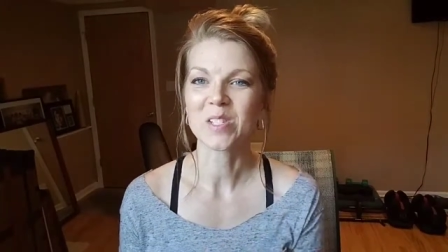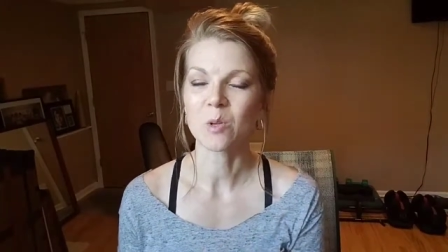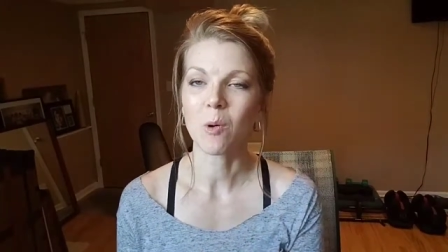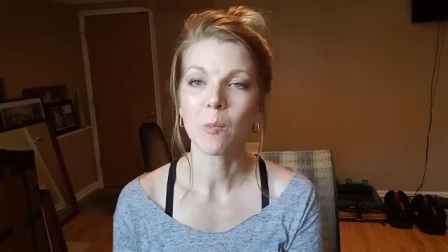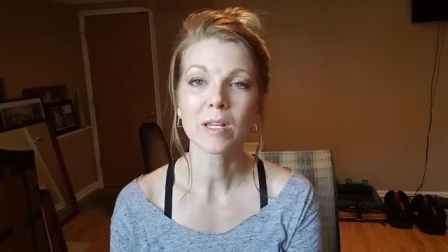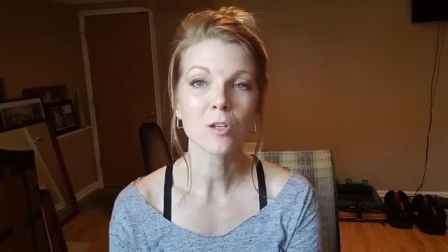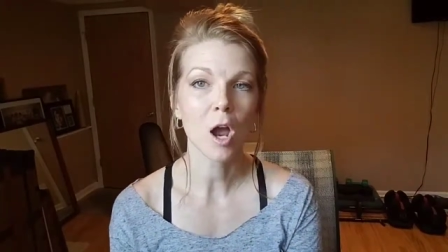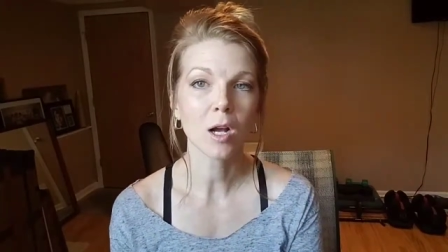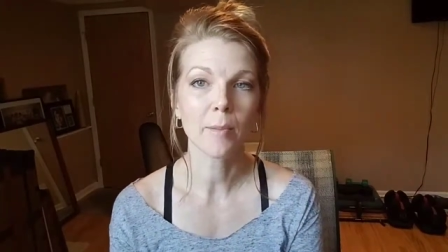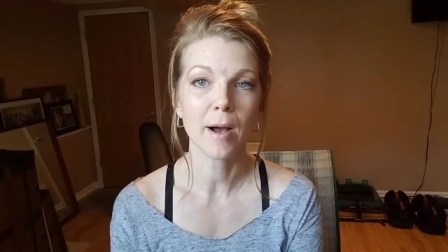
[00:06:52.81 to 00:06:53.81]
So when we
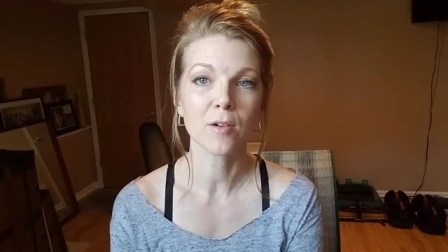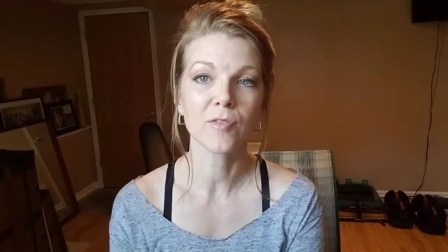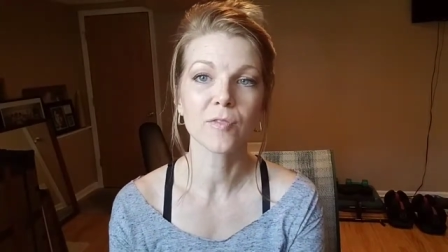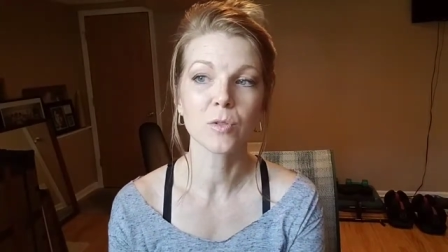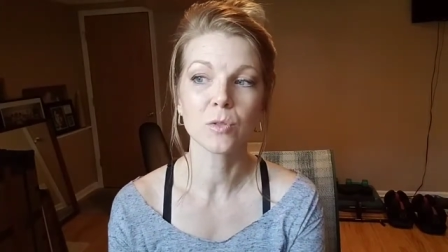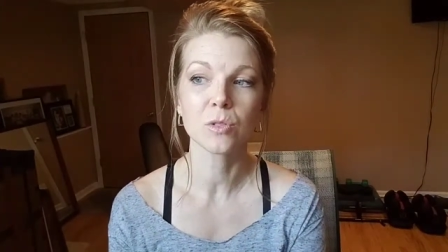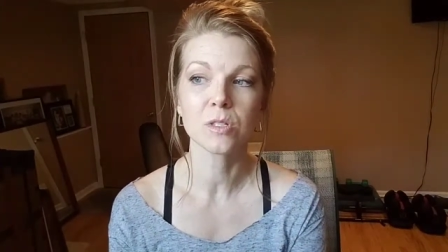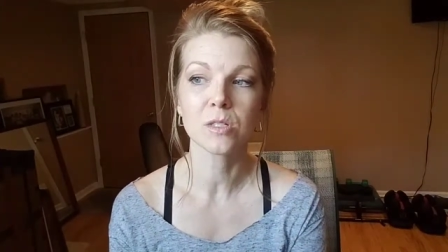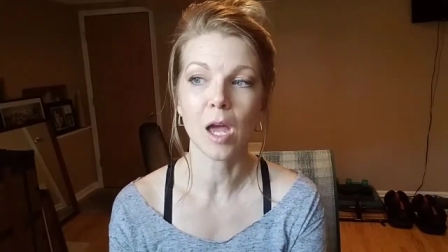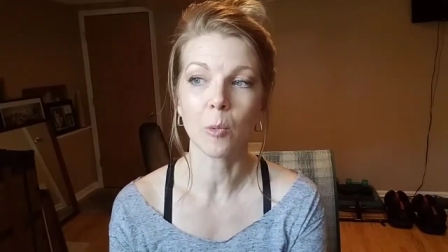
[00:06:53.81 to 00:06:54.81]
talk about
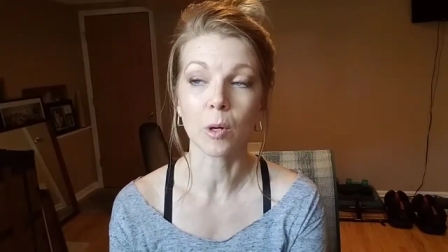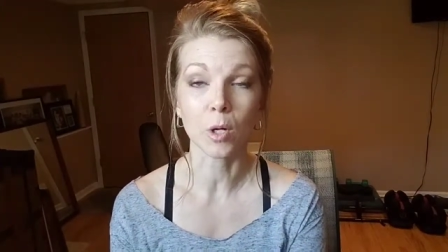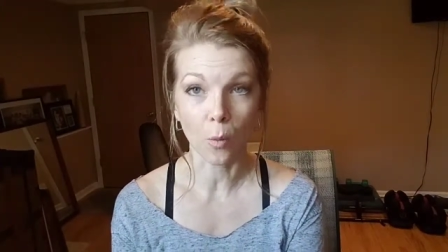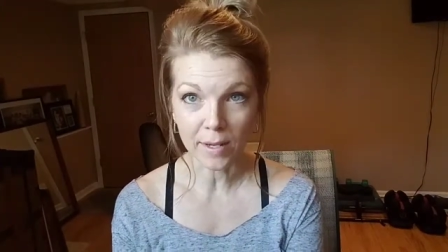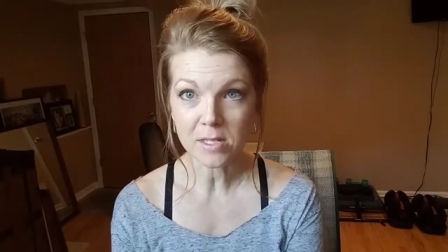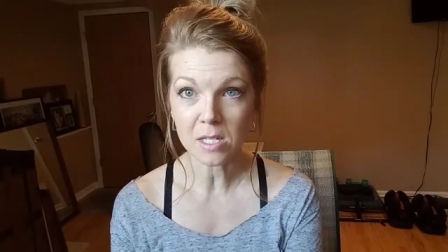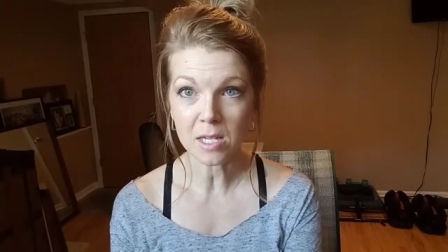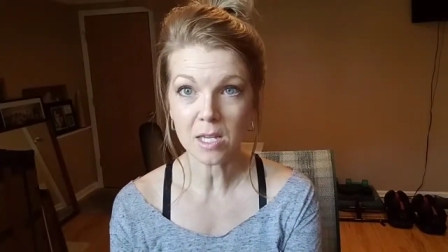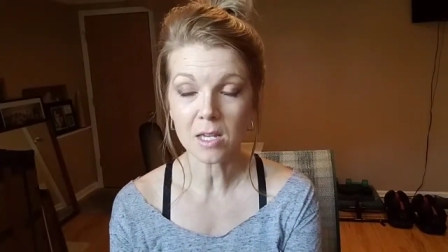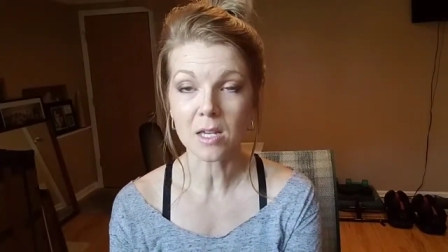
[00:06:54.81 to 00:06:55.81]
foods that we're going to
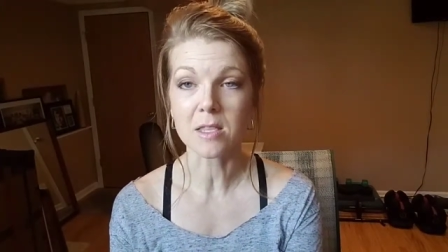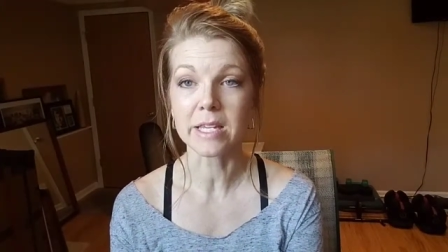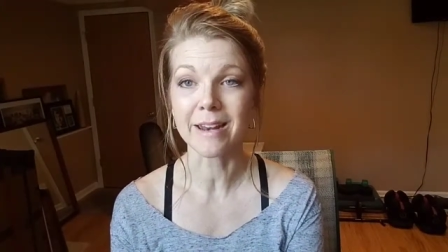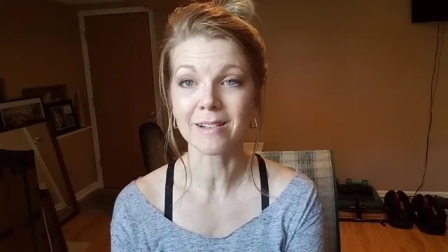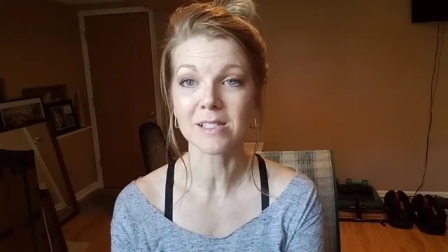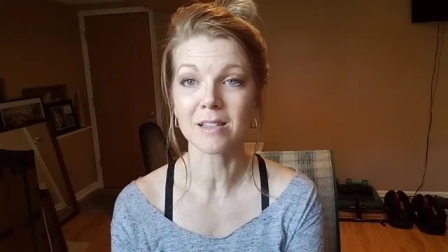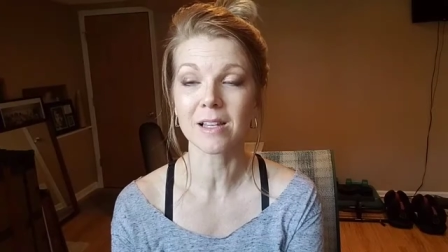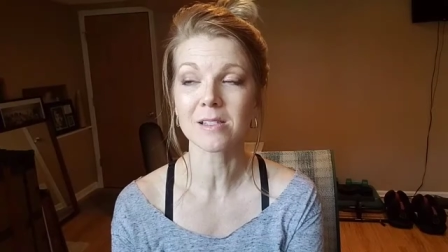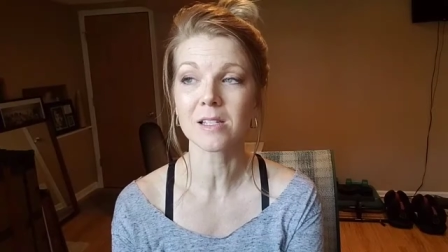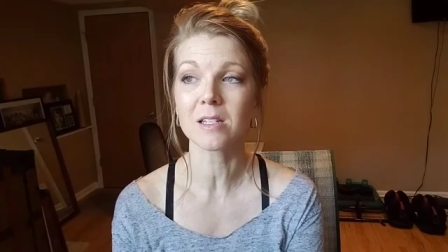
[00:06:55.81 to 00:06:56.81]
eat in the next
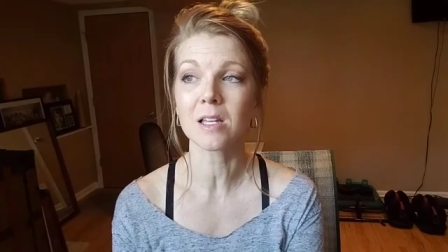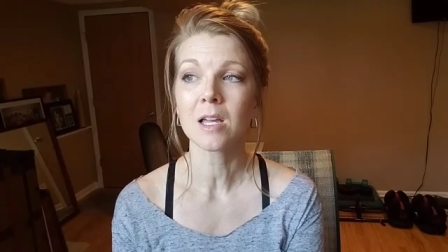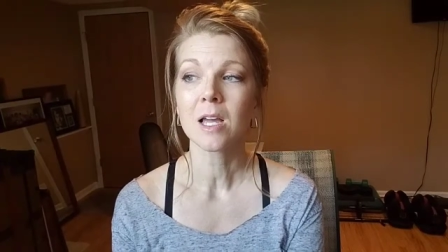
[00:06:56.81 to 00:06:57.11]
lesson,